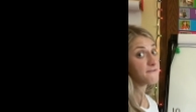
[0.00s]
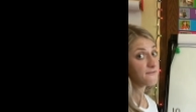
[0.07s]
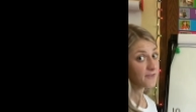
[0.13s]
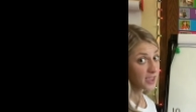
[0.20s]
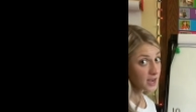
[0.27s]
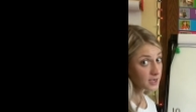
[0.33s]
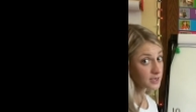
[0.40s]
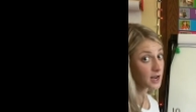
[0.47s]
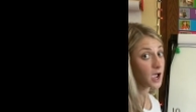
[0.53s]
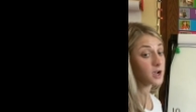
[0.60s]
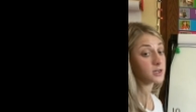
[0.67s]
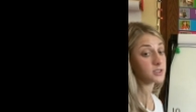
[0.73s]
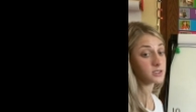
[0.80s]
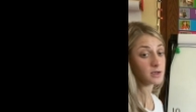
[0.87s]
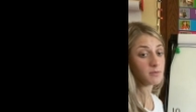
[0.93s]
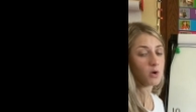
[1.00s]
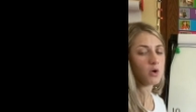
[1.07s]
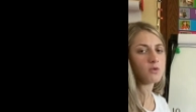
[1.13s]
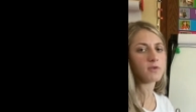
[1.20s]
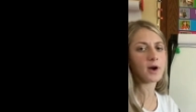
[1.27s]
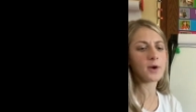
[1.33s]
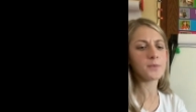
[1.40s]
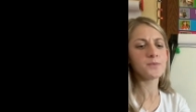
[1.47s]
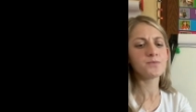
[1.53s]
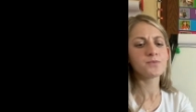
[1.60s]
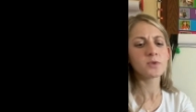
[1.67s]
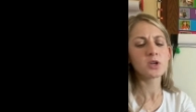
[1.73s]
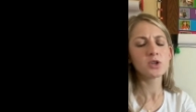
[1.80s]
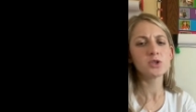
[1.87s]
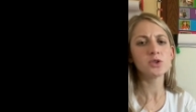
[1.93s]
Then knock some over.
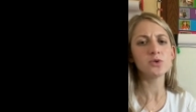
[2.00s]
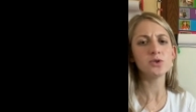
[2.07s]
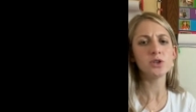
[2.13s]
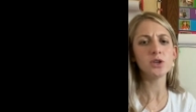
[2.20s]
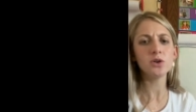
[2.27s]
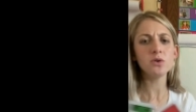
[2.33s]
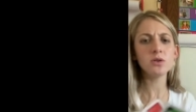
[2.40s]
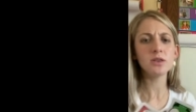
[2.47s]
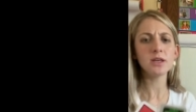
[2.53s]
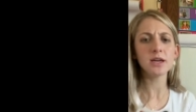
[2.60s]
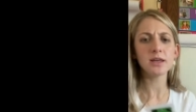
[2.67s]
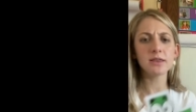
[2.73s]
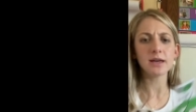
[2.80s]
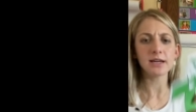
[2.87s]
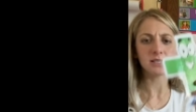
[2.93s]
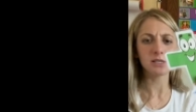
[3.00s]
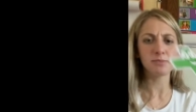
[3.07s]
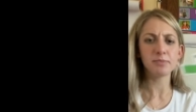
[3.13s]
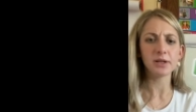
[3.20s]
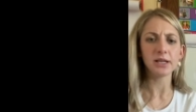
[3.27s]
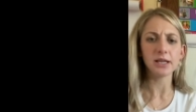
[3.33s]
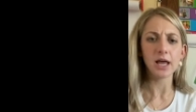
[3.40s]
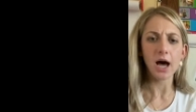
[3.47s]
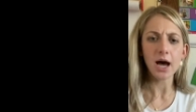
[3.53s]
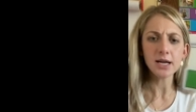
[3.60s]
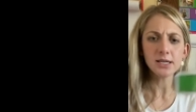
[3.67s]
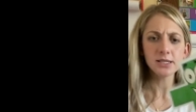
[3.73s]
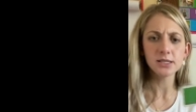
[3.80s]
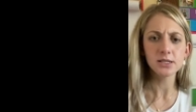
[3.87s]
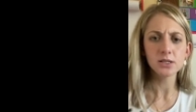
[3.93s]
So do you think that's
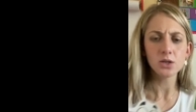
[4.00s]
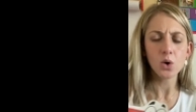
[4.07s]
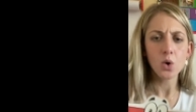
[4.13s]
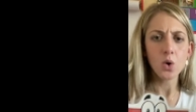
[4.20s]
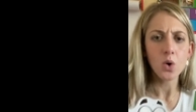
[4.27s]
plus